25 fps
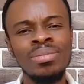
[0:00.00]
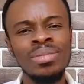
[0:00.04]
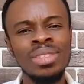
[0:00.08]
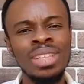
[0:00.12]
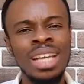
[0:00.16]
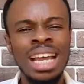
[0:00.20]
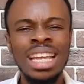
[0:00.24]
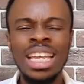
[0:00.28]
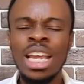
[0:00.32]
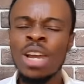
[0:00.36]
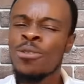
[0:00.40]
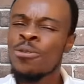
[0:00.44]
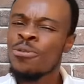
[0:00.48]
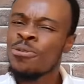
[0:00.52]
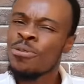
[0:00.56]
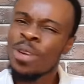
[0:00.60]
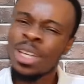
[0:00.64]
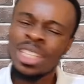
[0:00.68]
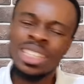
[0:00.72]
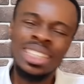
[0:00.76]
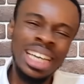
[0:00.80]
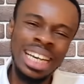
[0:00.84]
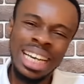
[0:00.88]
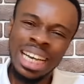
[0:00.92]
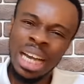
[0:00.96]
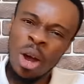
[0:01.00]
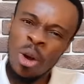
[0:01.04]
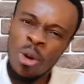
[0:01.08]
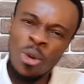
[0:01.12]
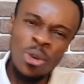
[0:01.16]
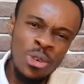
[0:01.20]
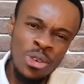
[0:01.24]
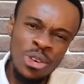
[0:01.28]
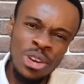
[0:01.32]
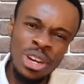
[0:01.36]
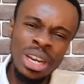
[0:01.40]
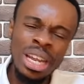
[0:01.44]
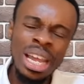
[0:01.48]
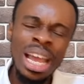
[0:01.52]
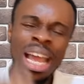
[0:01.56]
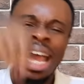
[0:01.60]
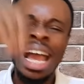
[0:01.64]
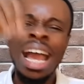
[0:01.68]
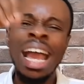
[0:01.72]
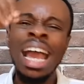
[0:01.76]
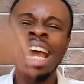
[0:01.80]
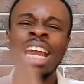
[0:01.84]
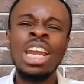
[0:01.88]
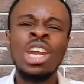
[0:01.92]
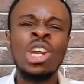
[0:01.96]
And you fix the country
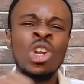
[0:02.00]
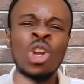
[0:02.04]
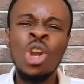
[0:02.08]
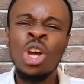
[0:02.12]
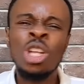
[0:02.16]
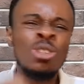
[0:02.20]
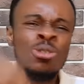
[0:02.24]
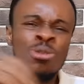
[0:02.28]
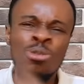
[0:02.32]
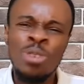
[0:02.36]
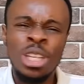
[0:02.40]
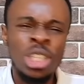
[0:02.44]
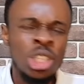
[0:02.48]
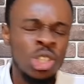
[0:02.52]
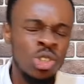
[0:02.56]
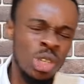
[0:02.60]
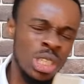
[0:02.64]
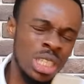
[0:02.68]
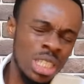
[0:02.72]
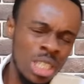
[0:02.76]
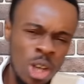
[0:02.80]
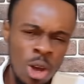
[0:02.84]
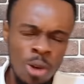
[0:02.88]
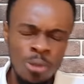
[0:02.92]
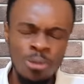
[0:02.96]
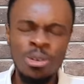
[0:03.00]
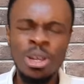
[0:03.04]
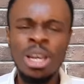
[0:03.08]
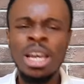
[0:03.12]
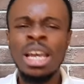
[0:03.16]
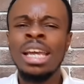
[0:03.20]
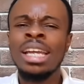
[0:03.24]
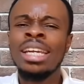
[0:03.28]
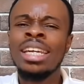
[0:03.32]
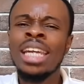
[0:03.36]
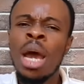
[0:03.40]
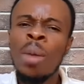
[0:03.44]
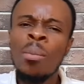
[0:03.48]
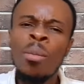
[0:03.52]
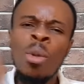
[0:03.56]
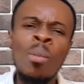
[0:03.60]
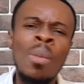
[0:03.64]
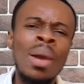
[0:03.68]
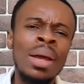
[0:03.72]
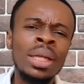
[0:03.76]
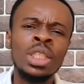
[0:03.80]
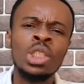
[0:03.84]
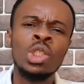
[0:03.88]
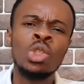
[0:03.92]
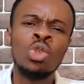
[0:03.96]
and not fix yourself. The
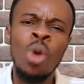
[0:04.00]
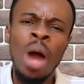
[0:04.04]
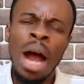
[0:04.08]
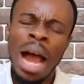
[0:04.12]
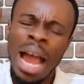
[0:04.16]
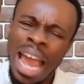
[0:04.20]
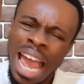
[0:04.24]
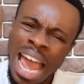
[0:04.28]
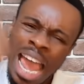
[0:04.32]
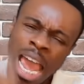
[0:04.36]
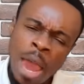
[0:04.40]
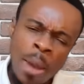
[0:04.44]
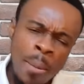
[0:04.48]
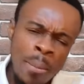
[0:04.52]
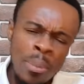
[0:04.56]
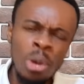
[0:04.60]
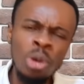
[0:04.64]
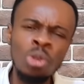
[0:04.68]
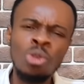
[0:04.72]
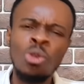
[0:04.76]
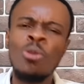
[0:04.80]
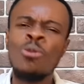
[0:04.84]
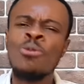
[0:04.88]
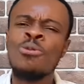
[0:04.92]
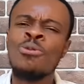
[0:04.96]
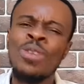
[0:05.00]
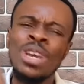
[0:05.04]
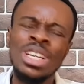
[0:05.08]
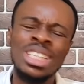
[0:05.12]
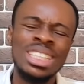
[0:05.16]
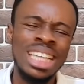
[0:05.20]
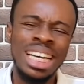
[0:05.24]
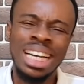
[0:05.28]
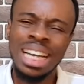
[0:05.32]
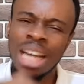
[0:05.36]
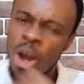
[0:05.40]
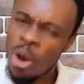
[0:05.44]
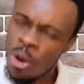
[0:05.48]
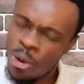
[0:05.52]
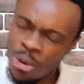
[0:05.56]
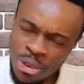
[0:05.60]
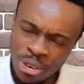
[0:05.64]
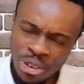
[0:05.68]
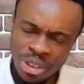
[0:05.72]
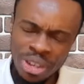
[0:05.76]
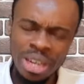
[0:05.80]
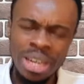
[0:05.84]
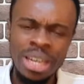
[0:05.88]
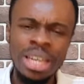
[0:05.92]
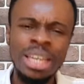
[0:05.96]
moment you are able to fix the
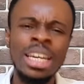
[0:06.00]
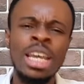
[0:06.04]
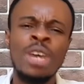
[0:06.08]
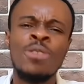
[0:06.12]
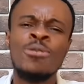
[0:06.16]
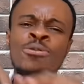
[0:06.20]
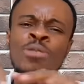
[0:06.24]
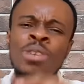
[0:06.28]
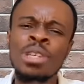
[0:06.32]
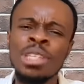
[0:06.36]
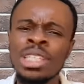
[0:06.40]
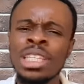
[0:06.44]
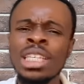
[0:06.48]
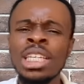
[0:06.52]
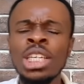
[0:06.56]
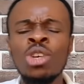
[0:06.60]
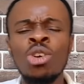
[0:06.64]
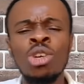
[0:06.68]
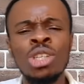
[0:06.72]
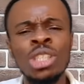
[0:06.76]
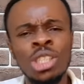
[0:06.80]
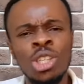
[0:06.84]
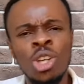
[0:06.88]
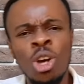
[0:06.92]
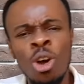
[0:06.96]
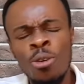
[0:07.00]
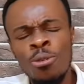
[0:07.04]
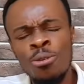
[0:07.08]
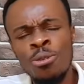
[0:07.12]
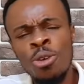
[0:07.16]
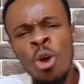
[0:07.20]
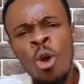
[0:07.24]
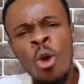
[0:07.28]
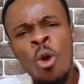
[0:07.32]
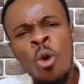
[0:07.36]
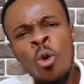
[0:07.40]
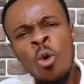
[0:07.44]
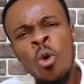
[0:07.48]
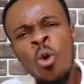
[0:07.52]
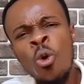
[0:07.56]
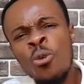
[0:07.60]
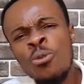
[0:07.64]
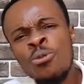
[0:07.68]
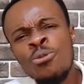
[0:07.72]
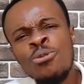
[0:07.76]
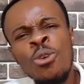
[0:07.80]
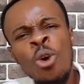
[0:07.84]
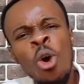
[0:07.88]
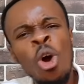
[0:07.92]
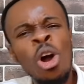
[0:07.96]
country, the fixing yourself will
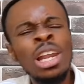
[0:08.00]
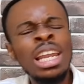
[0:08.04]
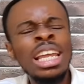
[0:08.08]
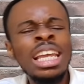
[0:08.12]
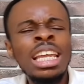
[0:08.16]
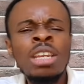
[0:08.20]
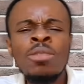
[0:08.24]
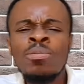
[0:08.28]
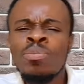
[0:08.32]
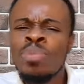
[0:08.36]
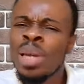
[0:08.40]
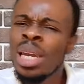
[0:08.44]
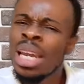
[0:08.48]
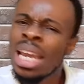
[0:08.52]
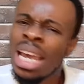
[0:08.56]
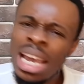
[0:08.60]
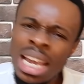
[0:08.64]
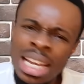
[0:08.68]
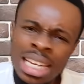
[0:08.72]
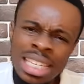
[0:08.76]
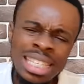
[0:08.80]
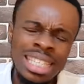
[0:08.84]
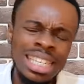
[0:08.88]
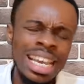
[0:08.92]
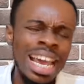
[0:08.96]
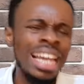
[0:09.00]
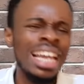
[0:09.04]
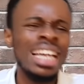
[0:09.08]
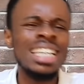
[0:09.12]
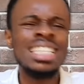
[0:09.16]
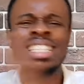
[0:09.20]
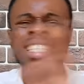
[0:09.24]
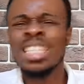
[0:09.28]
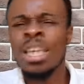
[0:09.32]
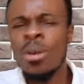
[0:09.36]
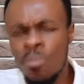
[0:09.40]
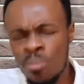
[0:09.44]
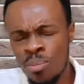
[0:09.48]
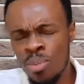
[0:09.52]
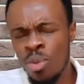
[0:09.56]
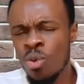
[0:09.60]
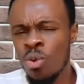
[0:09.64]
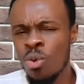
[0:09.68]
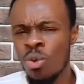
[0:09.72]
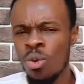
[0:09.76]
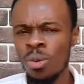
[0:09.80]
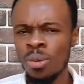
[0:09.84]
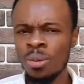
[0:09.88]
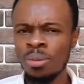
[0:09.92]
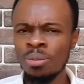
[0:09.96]
fall in place. It is
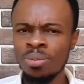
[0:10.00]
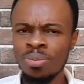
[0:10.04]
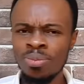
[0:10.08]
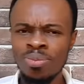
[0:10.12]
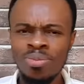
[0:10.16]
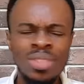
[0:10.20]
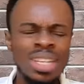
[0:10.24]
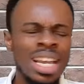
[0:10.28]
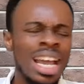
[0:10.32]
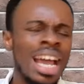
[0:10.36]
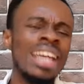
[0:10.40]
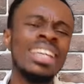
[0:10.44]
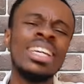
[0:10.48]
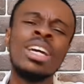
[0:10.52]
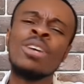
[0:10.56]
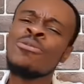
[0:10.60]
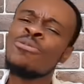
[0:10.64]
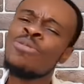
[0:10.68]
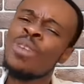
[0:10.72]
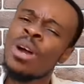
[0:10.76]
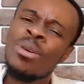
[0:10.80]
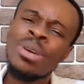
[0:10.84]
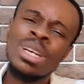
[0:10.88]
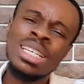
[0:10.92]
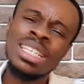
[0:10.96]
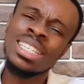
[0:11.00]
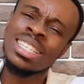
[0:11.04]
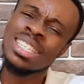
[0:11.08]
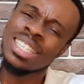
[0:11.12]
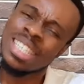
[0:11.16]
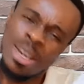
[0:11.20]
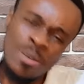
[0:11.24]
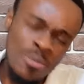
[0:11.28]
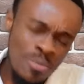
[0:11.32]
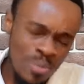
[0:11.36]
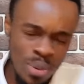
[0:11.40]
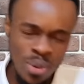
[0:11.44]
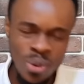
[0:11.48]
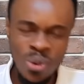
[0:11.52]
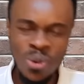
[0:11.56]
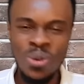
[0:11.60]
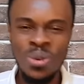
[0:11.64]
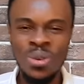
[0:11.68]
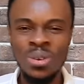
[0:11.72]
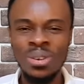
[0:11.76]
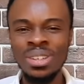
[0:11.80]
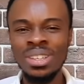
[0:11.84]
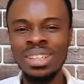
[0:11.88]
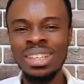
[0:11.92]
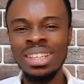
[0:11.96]
simple. It is very simple.